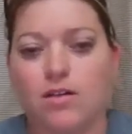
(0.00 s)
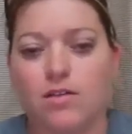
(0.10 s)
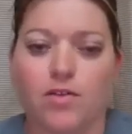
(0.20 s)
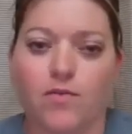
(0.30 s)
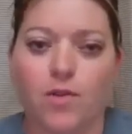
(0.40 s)

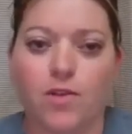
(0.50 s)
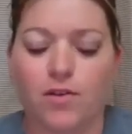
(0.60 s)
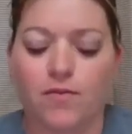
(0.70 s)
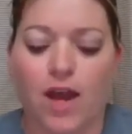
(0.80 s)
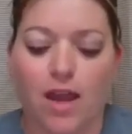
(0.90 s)

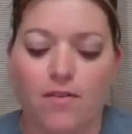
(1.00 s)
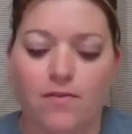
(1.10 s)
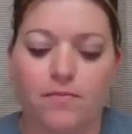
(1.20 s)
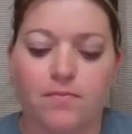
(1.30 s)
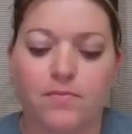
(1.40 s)
34-35.
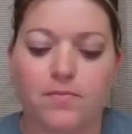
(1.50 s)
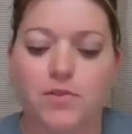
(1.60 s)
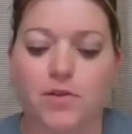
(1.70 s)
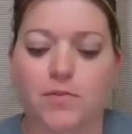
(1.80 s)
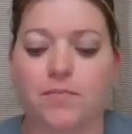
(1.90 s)

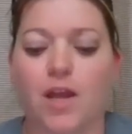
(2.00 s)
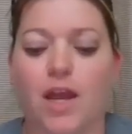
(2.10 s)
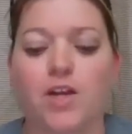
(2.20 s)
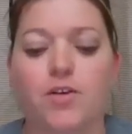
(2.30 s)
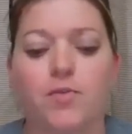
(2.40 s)
So
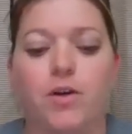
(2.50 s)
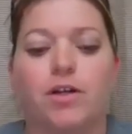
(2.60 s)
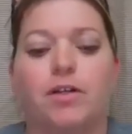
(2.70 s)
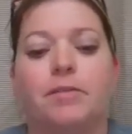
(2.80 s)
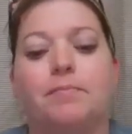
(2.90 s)
hired work.